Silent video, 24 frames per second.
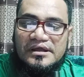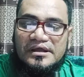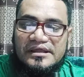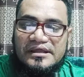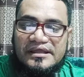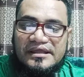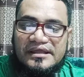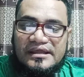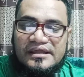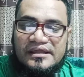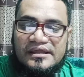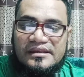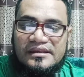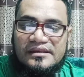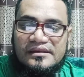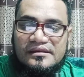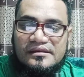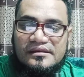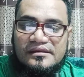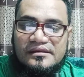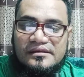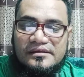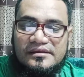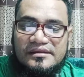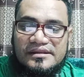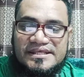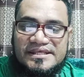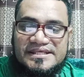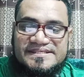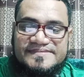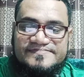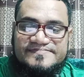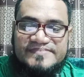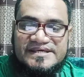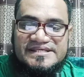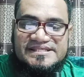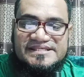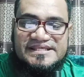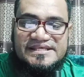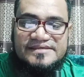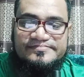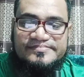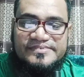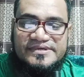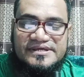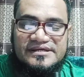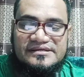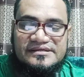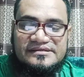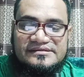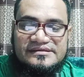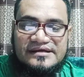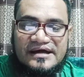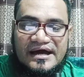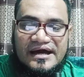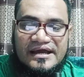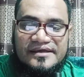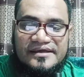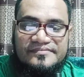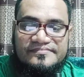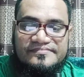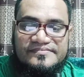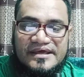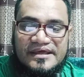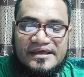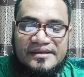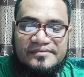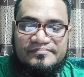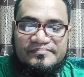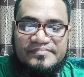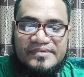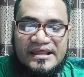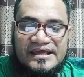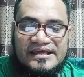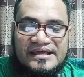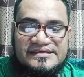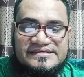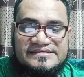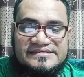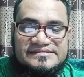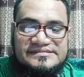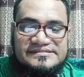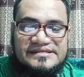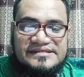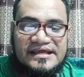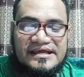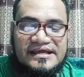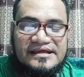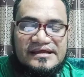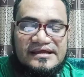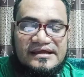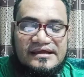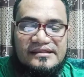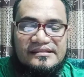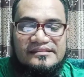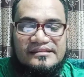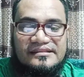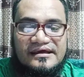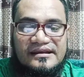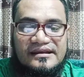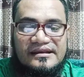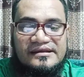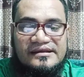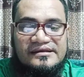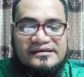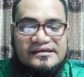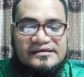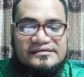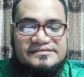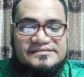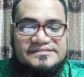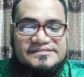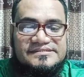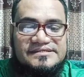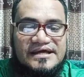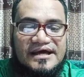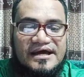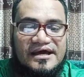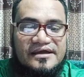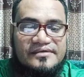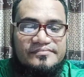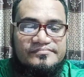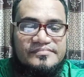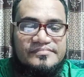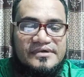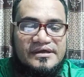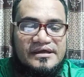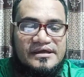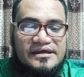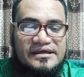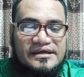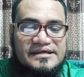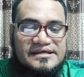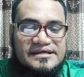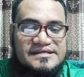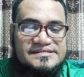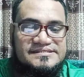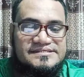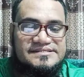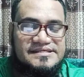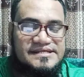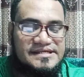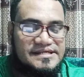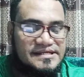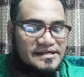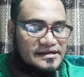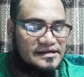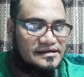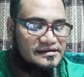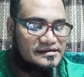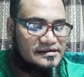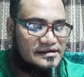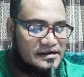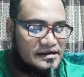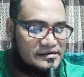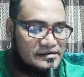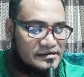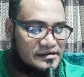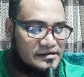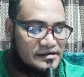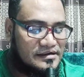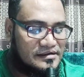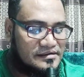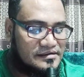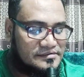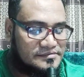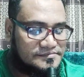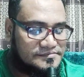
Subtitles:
in specific times and place taken, the retails time, historical data